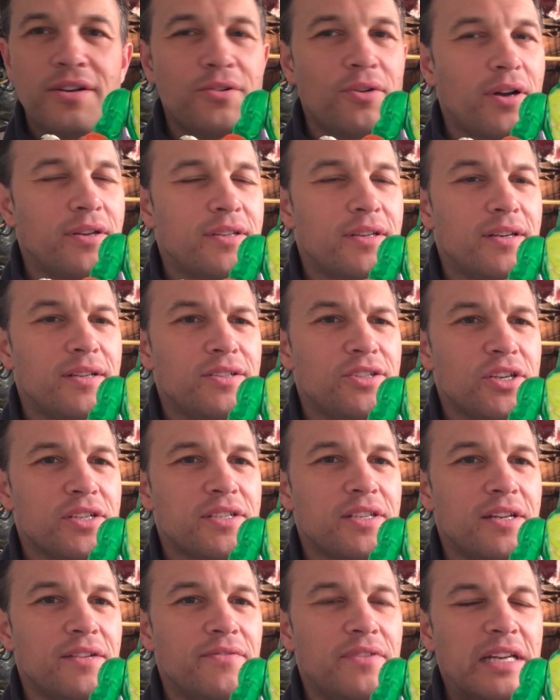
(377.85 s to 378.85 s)
who I
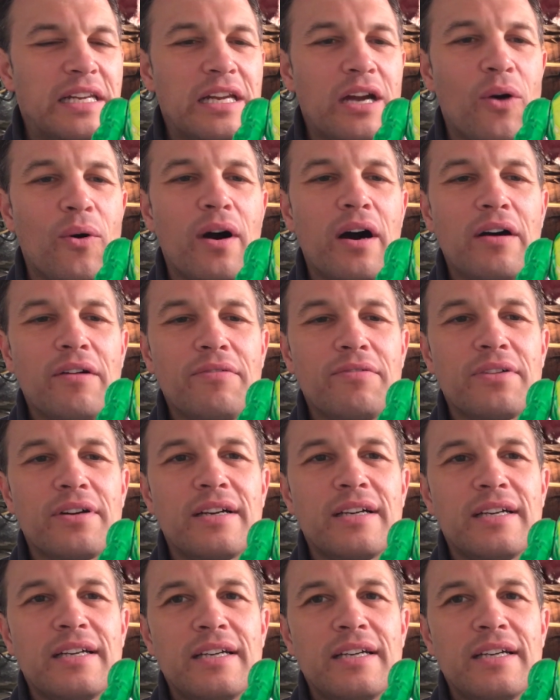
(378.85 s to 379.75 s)
just did a video of.